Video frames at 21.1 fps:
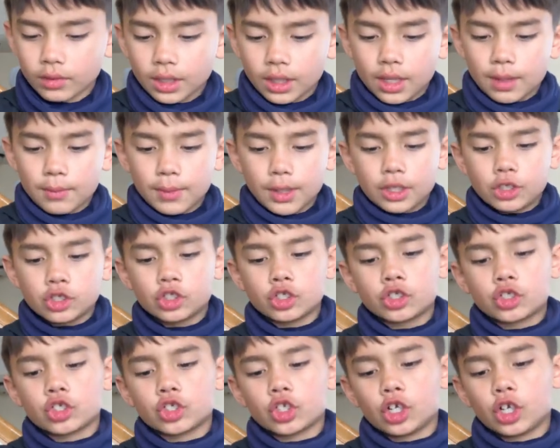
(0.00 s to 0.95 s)
Make
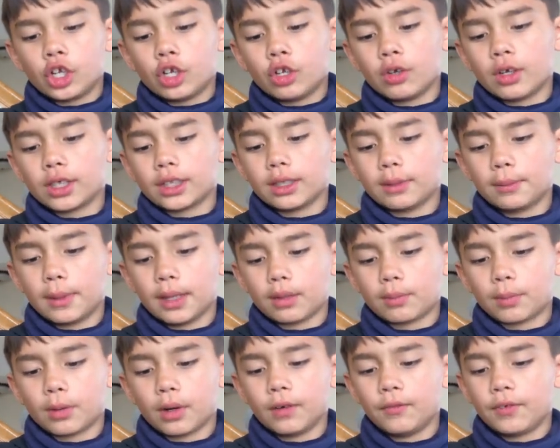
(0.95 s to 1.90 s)
sure you get them as
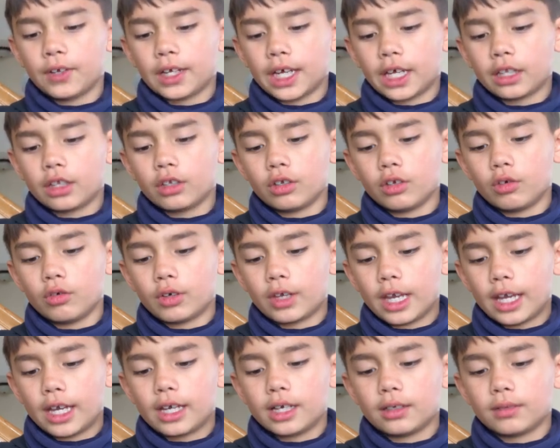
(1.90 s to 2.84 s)
perfect as you
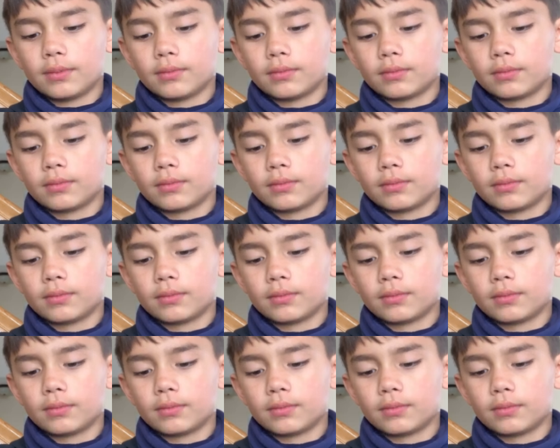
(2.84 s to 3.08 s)
can.